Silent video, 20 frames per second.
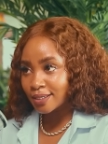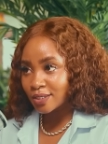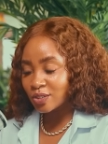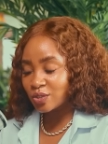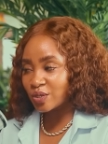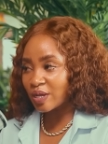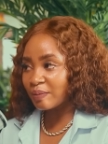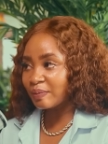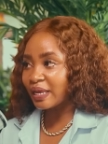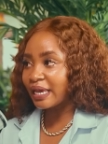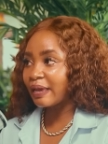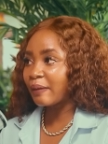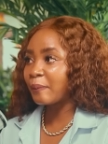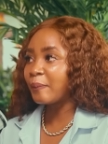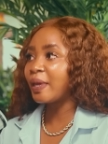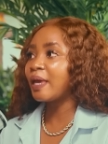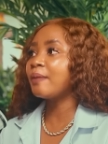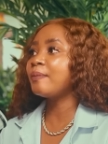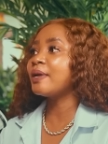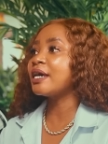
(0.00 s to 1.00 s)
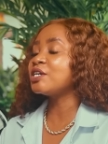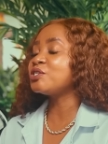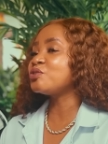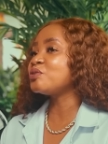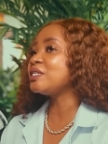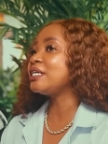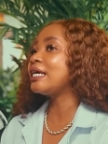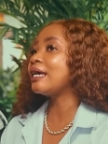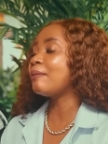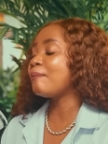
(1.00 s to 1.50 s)
So I'm like, maybe I
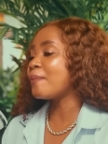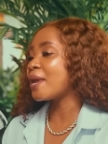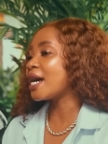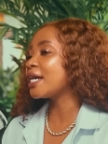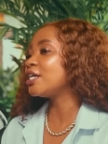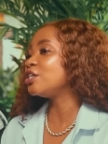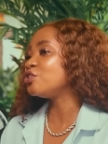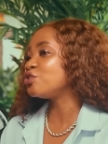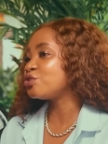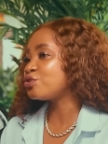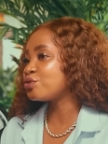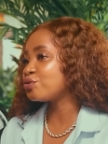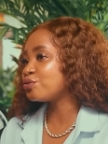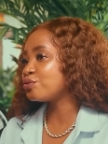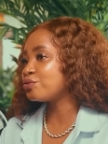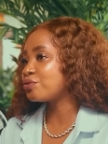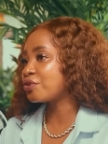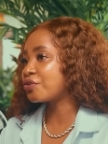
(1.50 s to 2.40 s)
should get back into